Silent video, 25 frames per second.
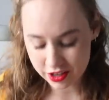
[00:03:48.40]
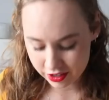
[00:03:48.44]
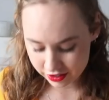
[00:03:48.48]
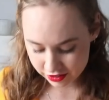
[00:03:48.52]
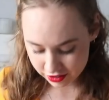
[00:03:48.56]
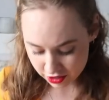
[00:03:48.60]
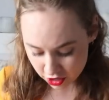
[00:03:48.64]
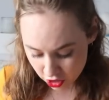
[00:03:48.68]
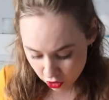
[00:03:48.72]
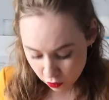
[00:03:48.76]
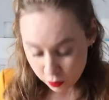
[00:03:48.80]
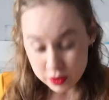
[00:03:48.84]

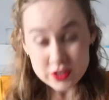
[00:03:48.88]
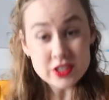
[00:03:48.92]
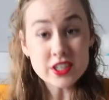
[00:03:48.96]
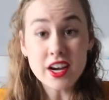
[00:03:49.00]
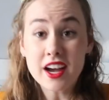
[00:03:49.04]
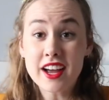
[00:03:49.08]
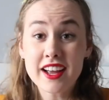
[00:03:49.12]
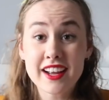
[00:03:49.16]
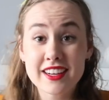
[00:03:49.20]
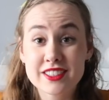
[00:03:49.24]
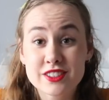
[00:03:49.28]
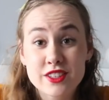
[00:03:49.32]
on, which
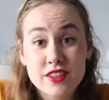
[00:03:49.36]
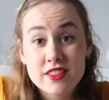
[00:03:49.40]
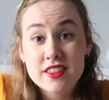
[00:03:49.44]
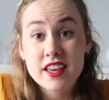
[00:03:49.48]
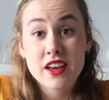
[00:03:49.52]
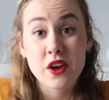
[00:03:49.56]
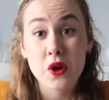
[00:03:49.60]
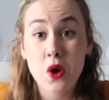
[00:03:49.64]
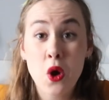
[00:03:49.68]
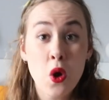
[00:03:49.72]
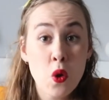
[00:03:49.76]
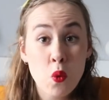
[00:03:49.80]
I actually
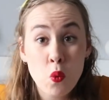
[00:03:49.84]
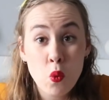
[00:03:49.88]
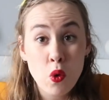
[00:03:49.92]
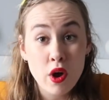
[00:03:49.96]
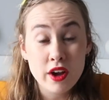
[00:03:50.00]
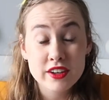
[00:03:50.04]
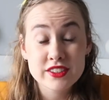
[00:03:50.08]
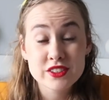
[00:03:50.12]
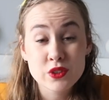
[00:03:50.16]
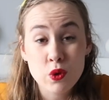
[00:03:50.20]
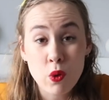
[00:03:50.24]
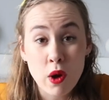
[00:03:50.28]
think
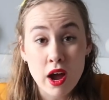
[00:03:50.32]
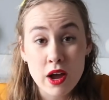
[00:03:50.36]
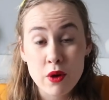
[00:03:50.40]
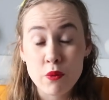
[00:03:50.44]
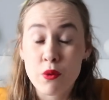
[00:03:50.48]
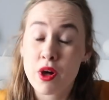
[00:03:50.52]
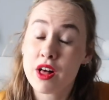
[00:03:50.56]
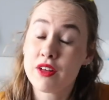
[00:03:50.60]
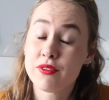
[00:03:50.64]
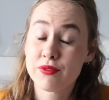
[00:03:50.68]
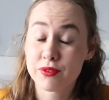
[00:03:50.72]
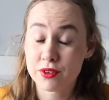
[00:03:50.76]
works quite
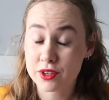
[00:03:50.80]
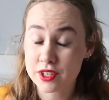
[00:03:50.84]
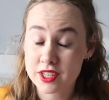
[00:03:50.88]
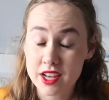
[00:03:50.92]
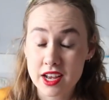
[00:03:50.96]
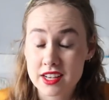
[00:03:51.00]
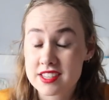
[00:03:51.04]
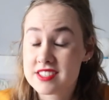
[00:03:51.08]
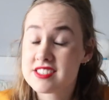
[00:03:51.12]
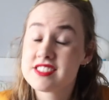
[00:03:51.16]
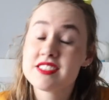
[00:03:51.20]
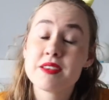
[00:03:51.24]
well for
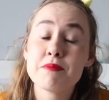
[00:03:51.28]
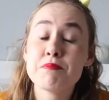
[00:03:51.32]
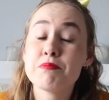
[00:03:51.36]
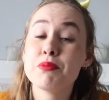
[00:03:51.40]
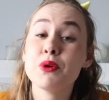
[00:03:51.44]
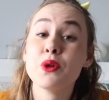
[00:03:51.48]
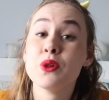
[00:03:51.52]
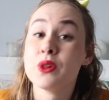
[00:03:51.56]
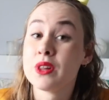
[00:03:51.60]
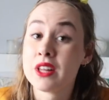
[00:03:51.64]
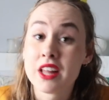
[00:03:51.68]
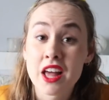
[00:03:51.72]
a
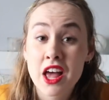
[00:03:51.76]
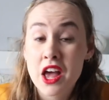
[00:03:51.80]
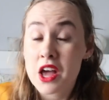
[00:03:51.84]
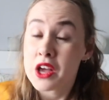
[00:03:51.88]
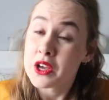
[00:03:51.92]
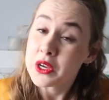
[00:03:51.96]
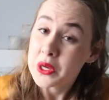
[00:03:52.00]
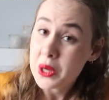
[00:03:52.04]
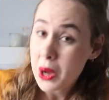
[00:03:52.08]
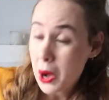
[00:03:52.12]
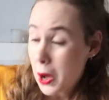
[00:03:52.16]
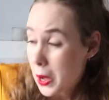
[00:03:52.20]
simple
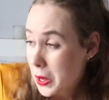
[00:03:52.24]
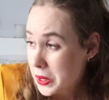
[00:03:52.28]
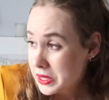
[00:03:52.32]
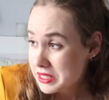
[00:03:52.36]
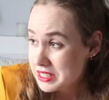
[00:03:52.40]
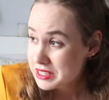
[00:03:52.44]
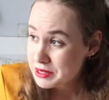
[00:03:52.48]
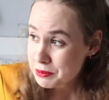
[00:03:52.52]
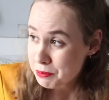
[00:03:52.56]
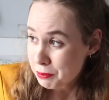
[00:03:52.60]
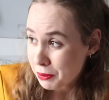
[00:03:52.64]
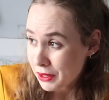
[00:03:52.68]

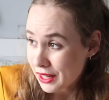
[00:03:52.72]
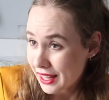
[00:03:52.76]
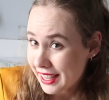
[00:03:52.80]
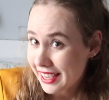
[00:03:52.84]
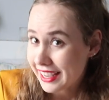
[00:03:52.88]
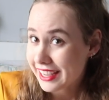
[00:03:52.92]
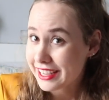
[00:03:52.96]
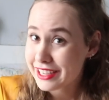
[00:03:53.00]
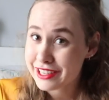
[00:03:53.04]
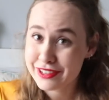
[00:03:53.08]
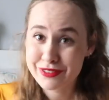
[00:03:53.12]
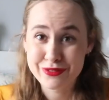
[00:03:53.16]

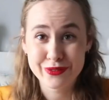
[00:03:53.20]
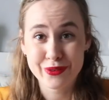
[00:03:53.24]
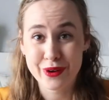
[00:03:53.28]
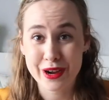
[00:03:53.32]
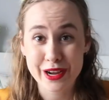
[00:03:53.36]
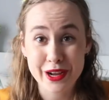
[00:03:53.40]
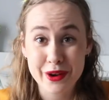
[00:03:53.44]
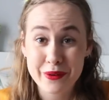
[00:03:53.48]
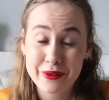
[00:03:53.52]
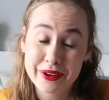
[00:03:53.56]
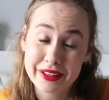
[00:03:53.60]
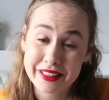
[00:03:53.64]
cosplay, if we're
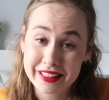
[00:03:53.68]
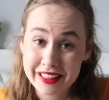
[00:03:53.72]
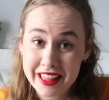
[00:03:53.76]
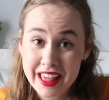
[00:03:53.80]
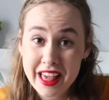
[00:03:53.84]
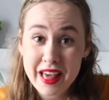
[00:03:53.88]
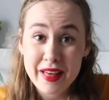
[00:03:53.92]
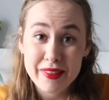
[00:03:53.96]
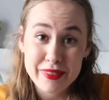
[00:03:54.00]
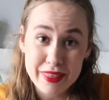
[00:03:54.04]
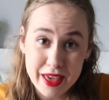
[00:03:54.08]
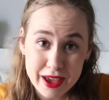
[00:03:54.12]
going
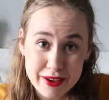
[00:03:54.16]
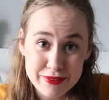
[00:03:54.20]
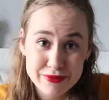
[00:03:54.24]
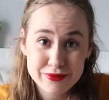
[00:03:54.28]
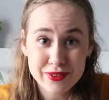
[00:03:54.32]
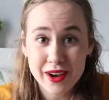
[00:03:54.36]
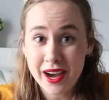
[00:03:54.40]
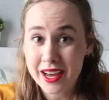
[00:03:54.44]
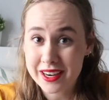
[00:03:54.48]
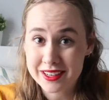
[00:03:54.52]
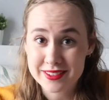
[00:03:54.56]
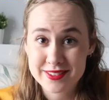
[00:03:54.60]
that
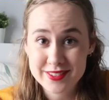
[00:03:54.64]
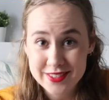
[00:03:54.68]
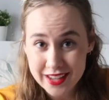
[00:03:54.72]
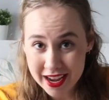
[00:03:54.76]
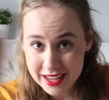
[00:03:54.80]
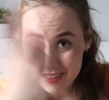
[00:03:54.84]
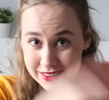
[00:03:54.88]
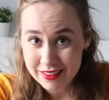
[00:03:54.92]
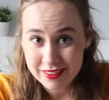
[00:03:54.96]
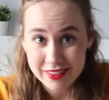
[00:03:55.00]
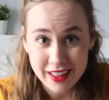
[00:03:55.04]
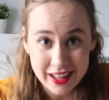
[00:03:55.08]
far to
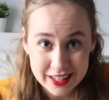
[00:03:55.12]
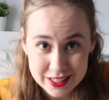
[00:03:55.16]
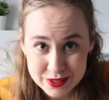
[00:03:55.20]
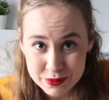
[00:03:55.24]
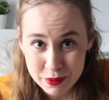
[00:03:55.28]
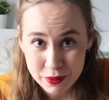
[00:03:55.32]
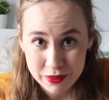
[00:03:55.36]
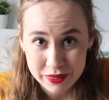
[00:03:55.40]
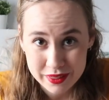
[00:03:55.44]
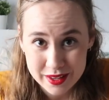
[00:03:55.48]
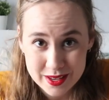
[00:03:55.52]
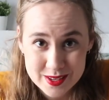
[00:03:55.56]
say that that's
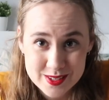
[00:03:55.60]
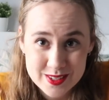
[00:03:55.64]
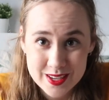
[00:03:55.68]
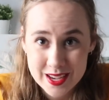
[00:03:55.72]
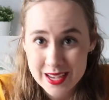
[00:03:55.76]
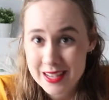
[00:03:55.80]
what this